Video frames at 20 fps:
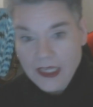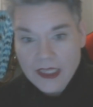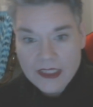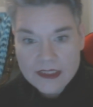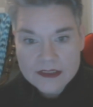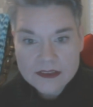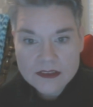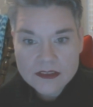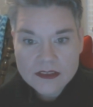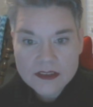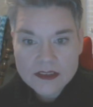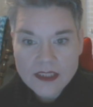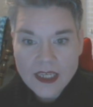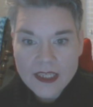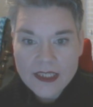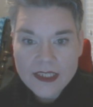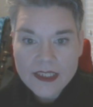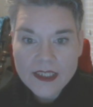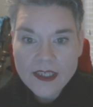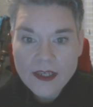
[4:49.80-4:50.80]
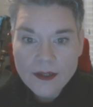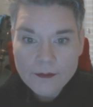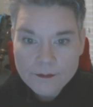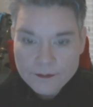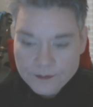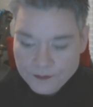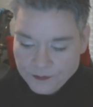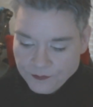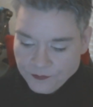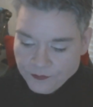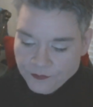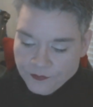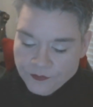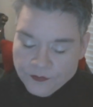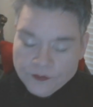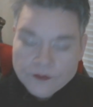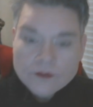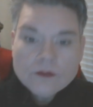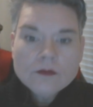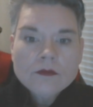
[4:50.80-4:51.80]
and signing up.
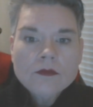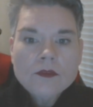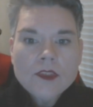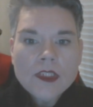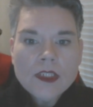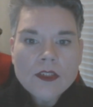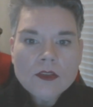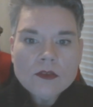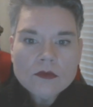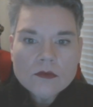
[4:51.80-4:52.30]
You know,